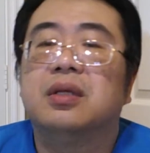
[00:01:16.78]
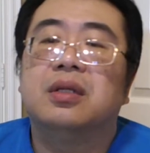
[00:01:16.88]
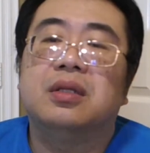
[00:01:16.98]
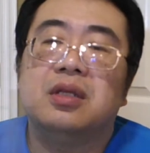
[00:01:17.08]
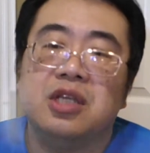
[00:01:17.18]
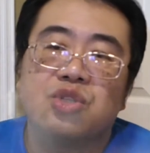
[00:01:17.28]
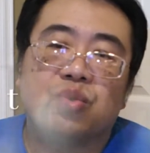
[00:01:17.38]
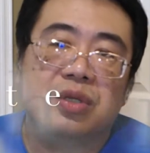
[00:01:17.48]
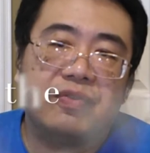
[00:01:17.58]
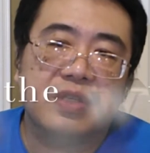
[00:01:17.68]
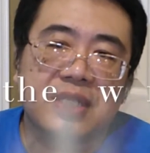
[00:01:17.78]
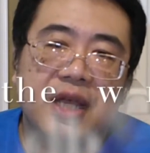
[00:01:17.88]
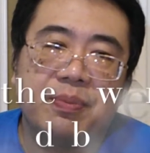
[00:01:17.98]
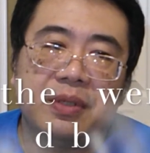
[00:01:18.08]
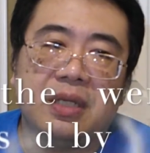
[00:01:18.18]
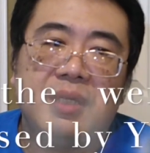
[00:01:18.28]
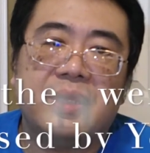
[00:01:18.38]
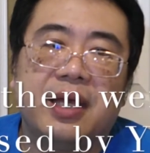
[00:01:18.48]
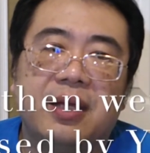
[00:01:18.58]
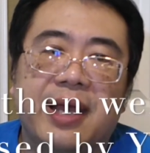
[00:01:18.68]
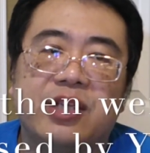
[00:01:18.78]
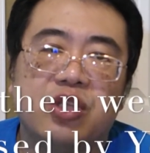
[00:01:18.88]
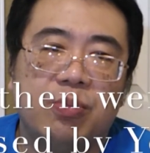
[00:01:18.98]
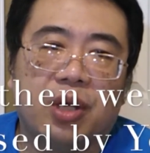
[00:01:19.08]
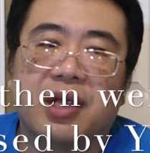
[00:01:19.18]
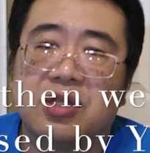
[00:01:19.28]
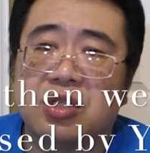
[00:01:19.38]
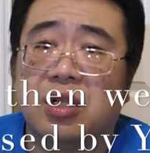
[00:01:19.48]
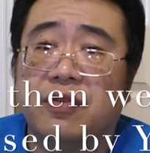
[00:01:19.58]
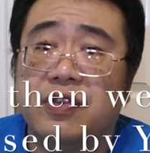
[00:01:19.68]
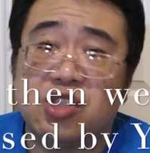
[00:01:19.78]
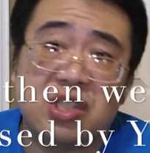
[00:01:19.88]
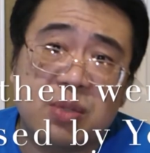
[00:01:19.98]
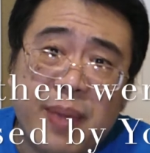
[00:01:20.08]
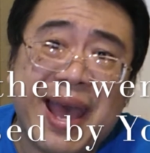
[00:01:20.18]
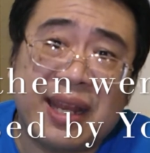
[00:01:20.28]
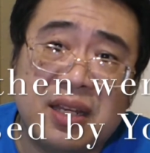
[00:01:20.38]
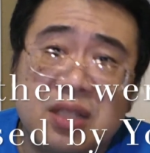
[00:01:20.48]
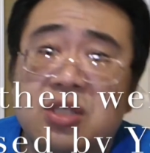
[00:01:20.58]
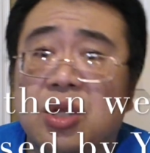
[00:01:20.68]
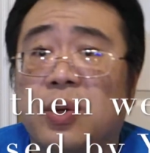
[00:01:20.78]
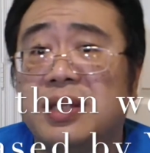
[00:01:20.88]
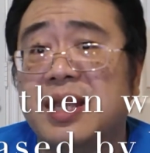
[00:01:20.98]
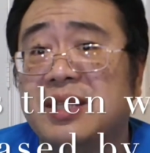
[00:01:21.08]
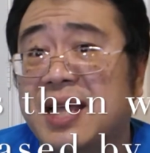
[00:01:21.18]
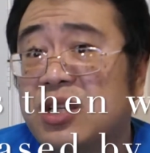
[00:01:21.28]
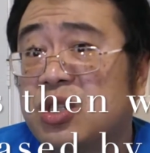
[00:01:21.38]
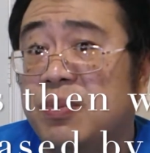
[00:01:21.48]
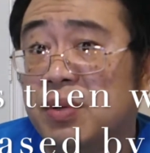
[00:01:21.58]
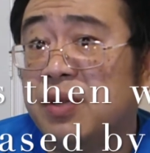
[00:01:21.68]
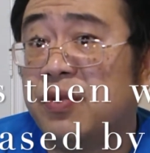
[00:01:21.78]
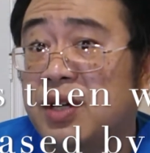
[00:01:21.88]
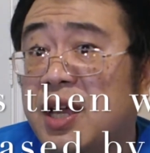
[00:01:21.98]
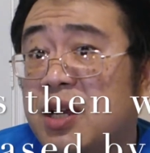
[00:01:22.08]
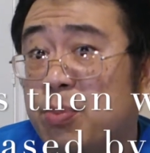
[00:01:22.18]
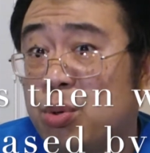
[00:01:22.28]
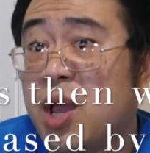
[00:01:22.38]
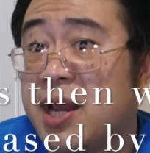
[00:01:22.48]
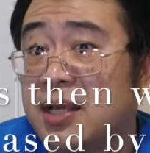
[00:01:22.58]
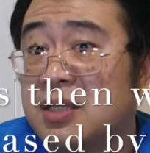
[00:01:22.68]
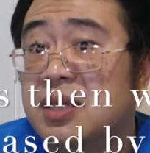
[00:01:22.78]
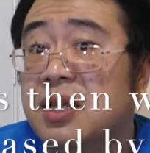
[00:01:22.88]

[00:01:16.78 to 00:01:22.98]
The history of this company that actually markets GloFish is patented, so it's actually, believe it or not, a product